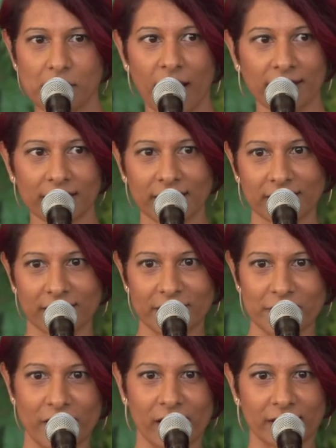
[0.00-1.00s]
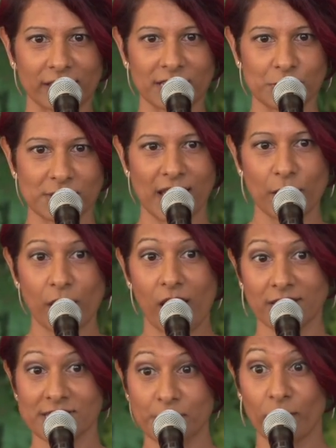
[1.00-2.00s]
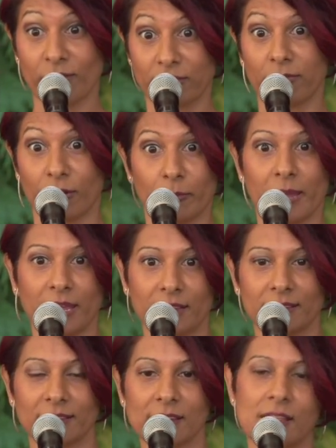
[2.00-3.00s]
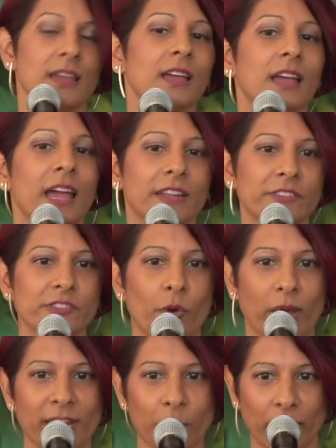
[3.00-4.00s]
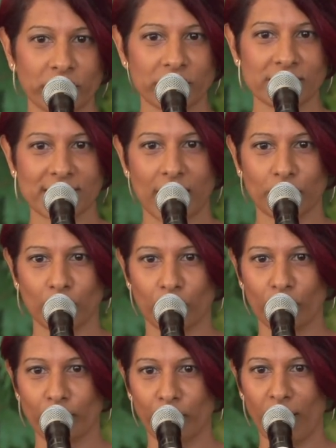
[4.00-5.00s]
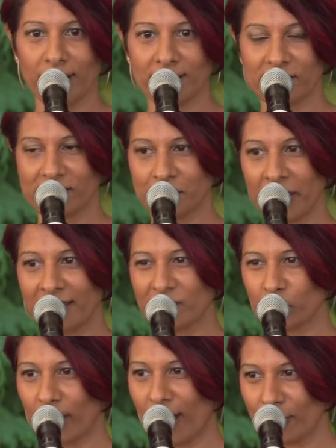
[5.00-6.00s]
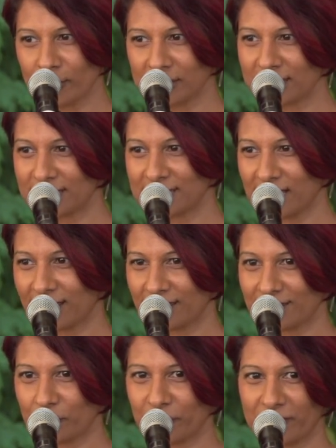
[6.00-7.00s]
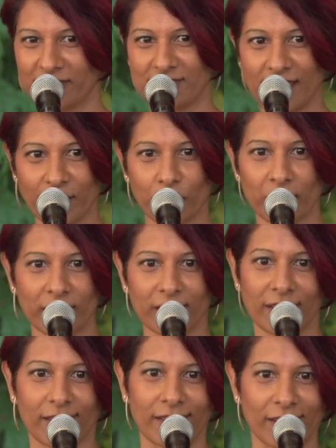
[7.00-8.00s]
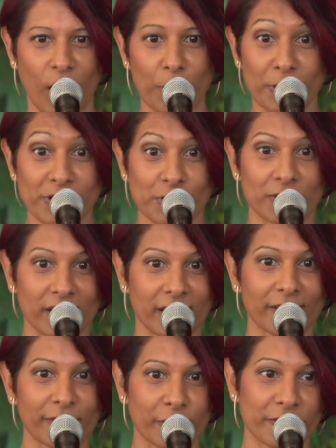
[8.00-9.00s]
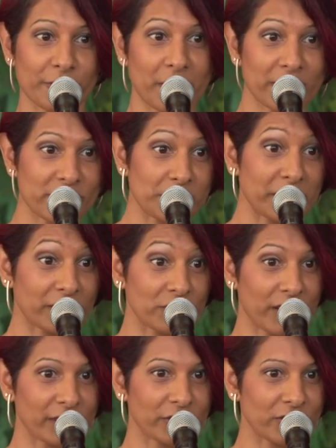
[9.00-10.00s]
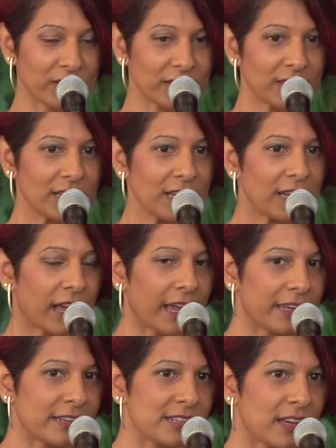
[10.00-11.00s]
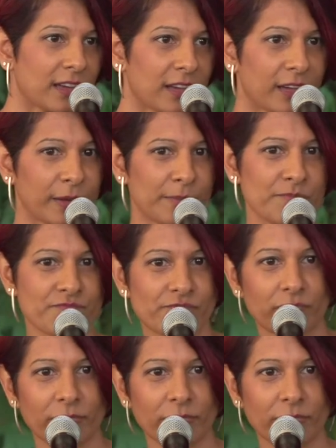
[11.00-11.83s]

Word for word: my link to the divine. It was how God spoke through me. And so any questions that were brought into the space were heralded as like this sort of sacred opportunity for information to be exchanged. And um,